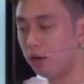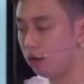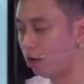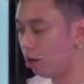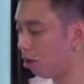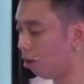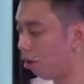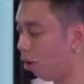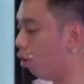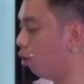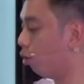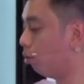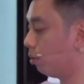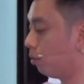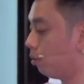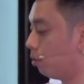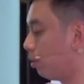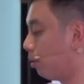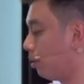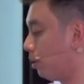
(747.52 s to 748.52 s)
Oh,
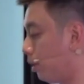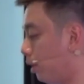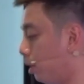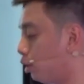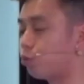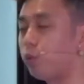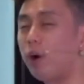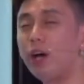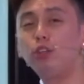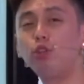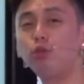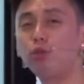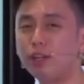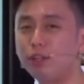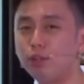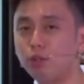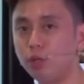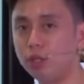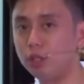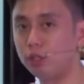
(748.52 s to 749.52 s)
here's why you can
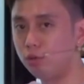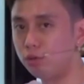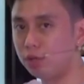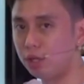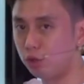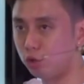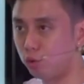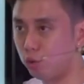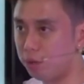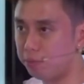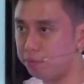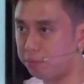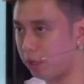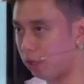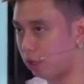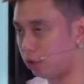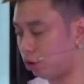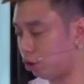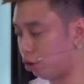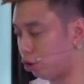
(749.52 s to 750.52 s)
do it. You can do it
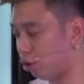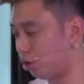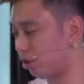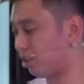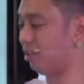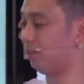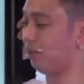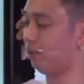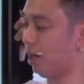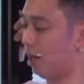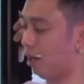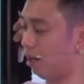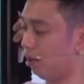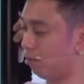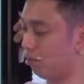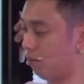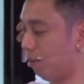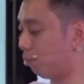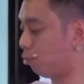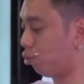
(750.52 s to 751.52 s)
because you're still young.
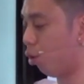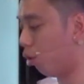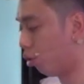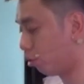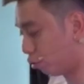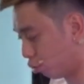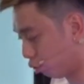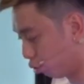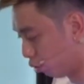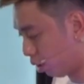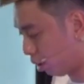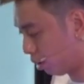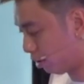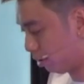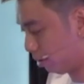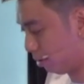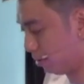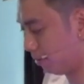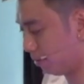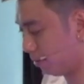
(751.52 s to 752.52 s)
I'm too old to do
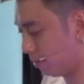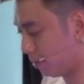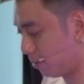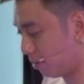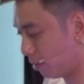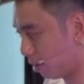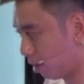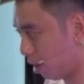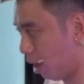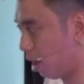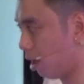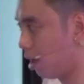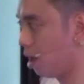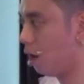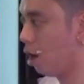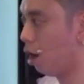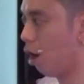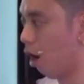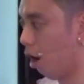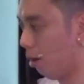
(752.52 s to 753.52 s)
this. Okay?
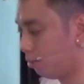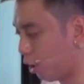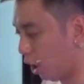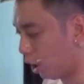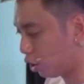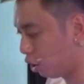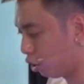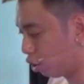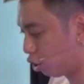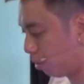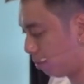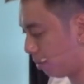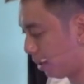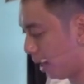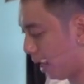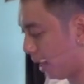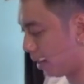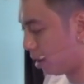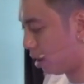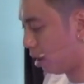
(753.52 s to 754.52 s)
Objections could be
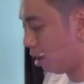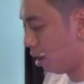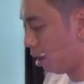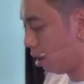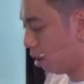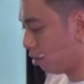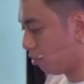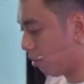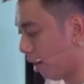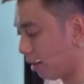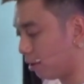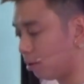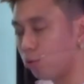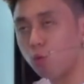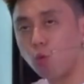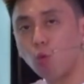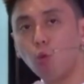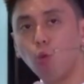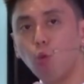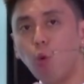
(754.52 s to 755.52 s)
like, right,
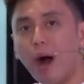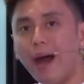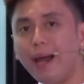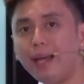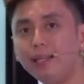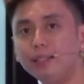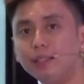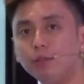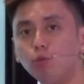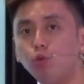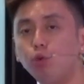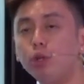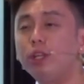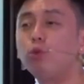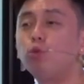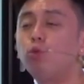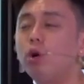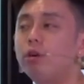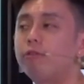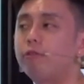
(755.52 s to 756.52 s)
why would it
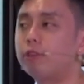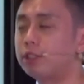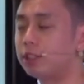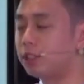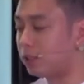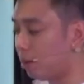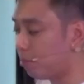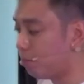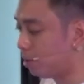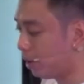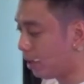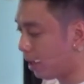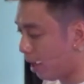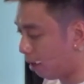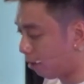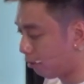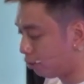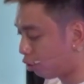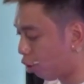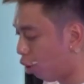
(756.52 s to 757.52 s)
work for somebody
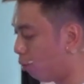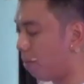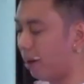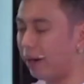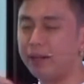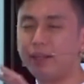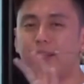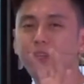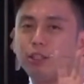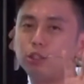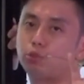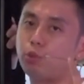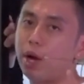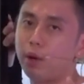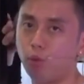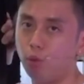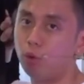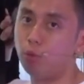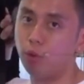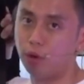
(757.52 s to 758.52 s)
else? Oh, but here's why it
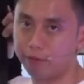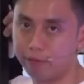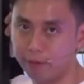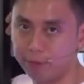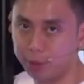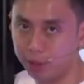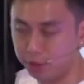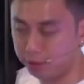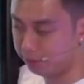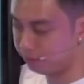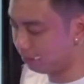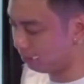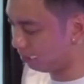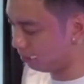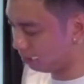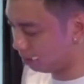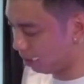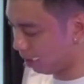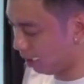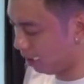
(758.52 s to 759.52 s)
won't work for me.
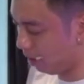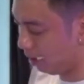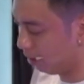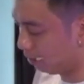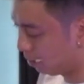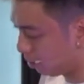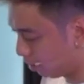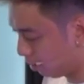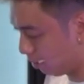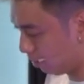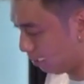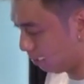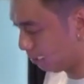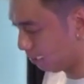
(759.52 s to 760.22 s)
Okay, internal.